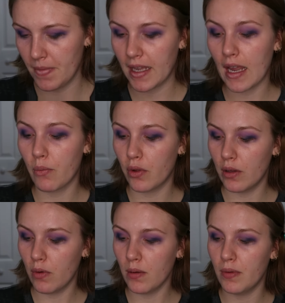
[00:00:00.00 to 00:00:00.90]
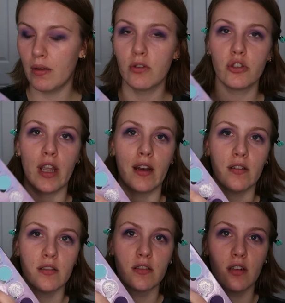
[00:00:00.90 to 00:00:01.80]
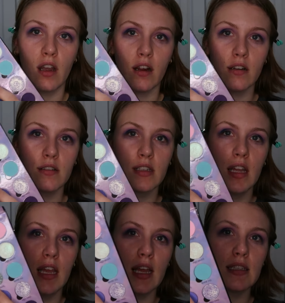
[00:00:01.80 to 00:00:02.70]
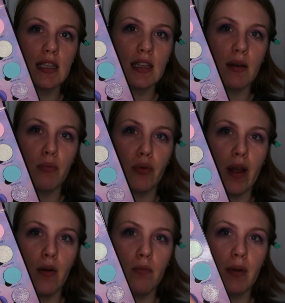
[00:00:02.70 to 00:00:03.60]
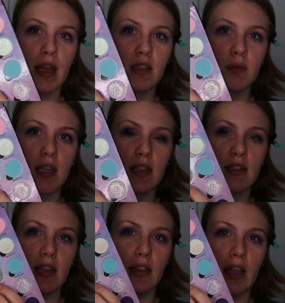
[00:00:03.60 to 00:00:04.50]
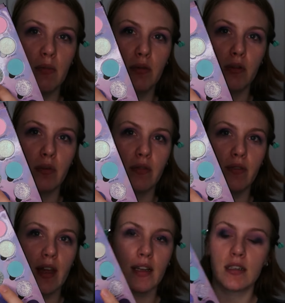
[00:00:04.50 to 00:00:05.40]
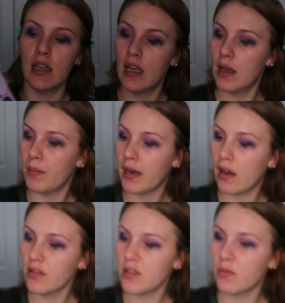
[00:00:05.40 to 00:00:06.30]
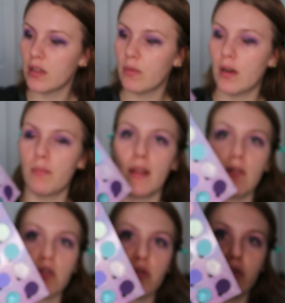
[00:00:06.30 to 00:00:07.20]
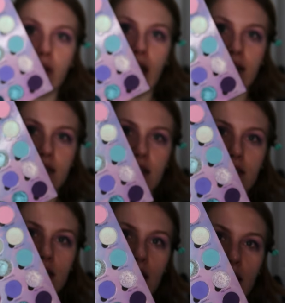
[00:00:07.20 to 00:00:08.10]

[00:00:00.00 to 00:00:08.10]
Like I really want to play with Shattered Stars. It's like that brown base that has that light blue reflect. But I also really want to play with True Essence, that